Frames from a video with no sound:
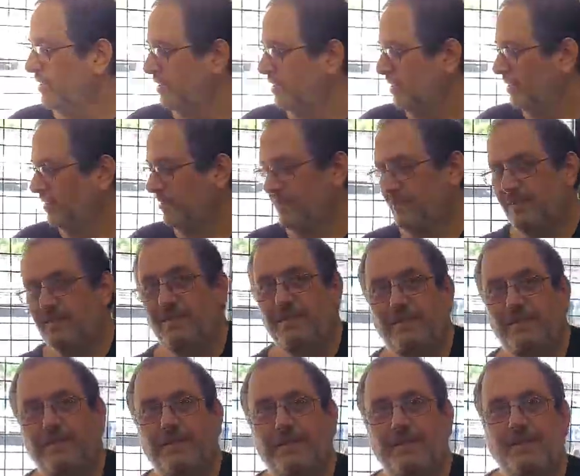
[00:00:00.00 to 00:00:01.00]
I find that
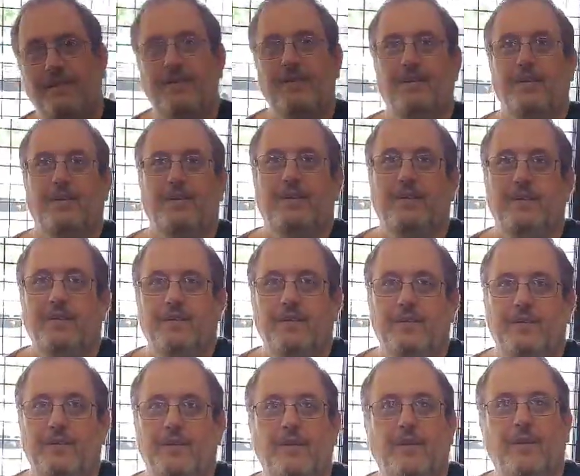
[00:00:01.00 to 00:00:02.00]
that size uh,
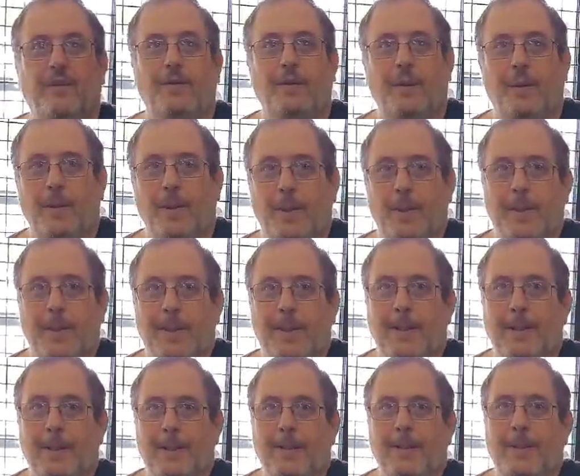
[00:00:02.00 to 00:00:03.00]
is very shelf
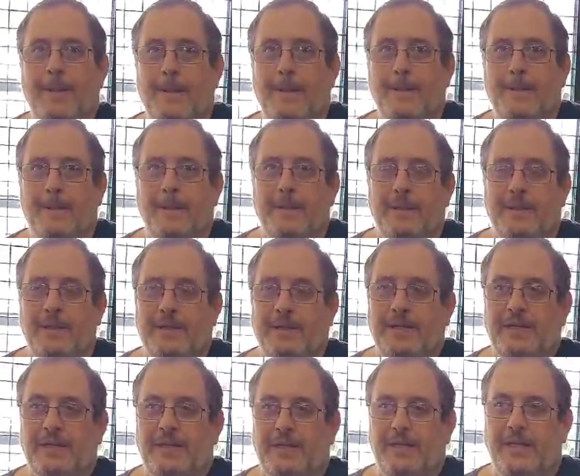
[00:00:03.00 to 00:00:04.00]
friendly.
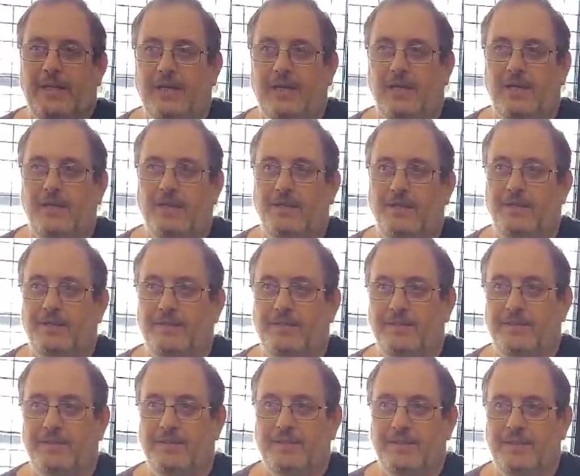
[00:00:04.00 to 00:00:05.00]
Uh, you know,
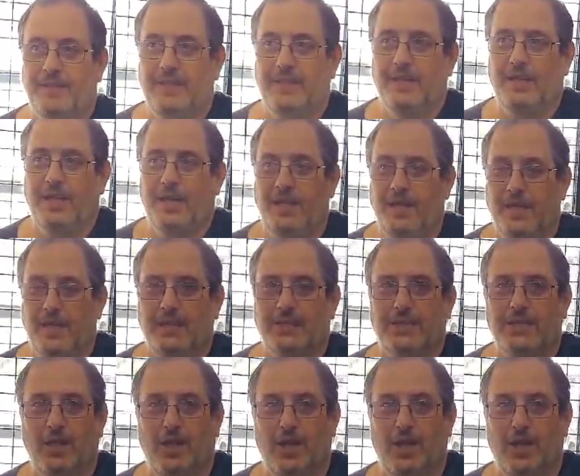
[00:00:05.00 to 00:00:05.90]
desk friendly, it, so you have space.